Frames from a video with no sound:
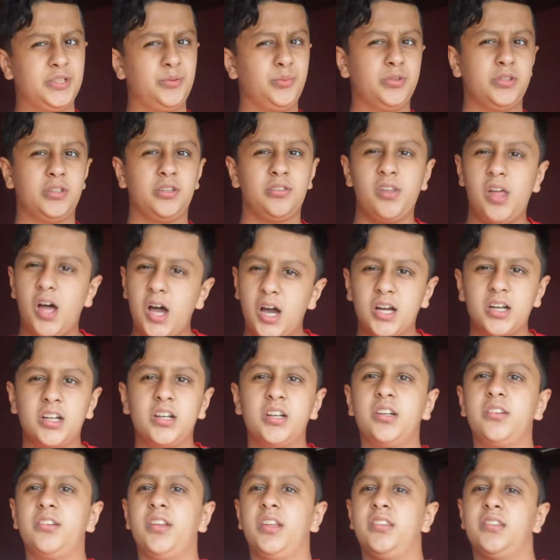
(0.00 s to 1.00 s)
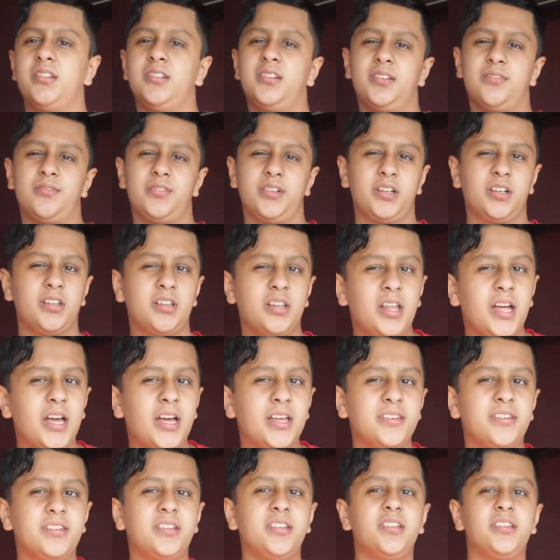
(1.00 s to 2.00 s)
with the lockers and the different
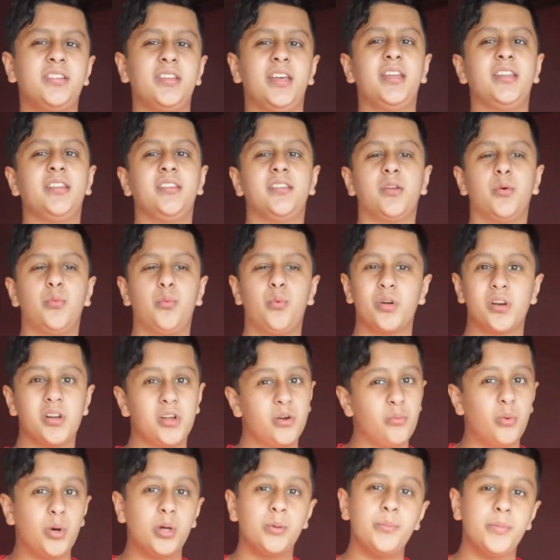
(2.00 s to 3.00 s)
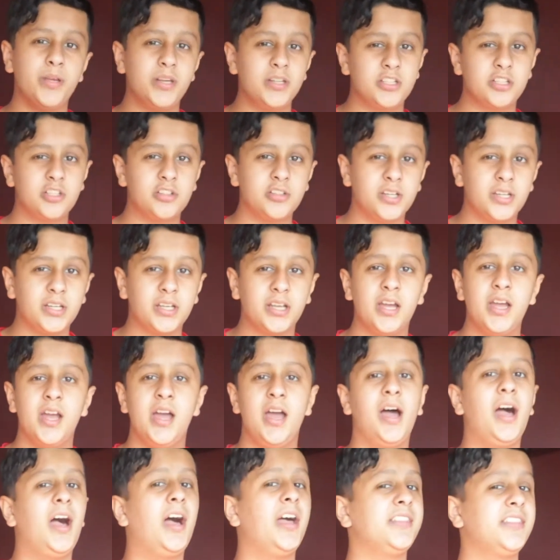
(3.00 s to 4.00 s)
classes and the one-on-one mentoring.
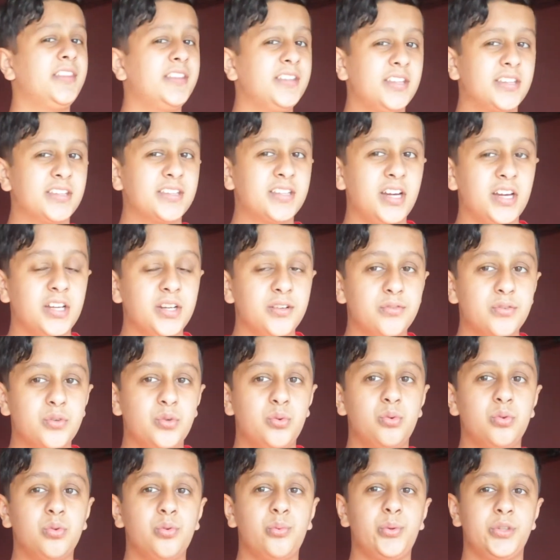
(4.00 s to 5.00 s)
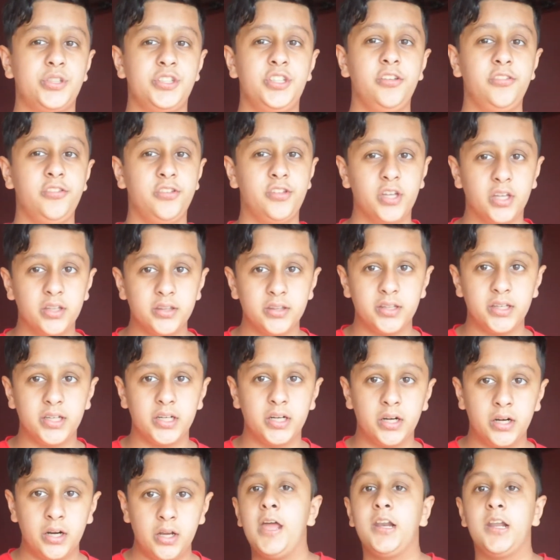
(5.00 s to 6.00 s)
I think that's kind of cool what she's done
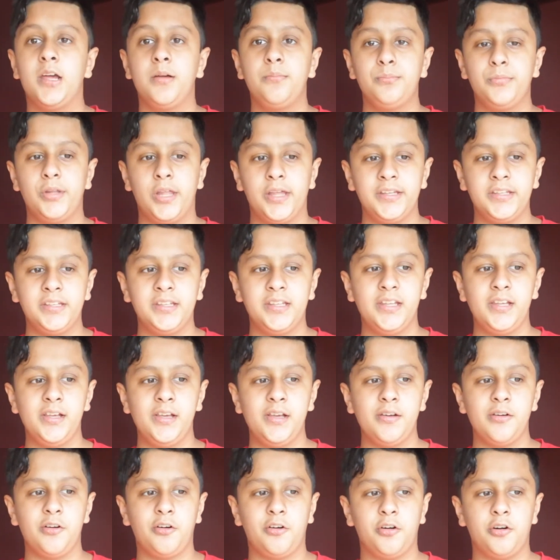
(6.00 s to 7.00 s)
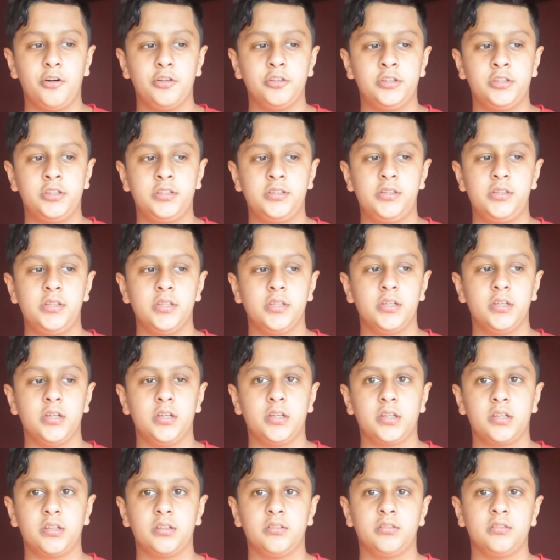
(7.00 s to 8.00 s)
there. And I'm liking
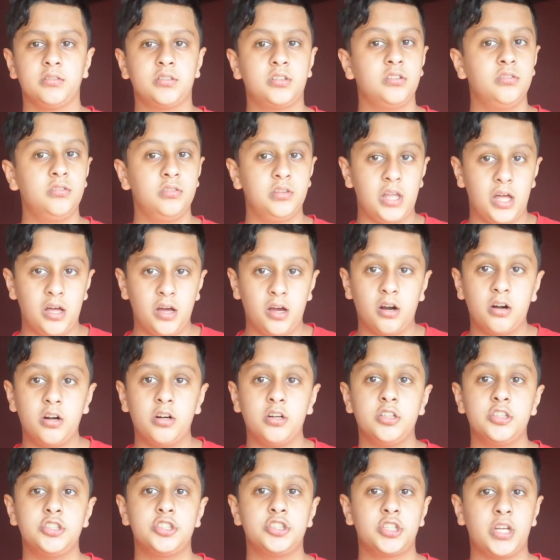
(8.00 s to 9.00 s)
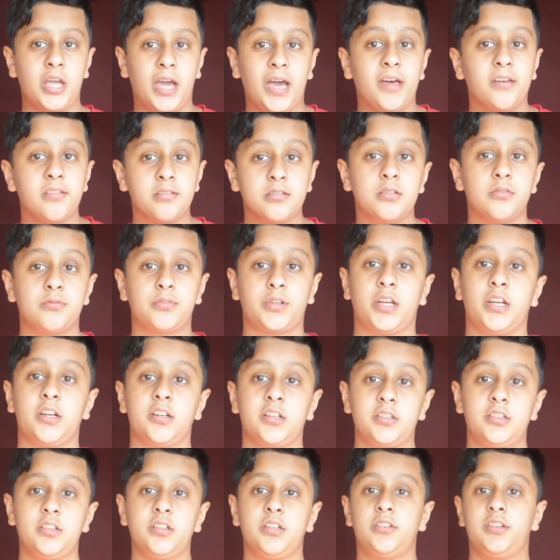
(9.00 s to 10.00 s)
the large cast of
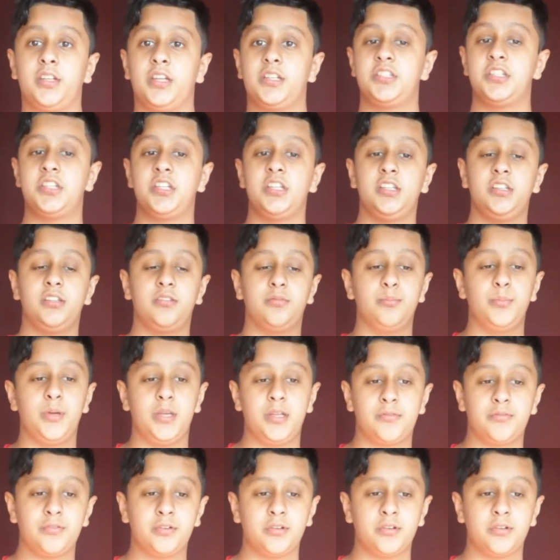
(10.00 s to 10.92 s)
characters that she's made for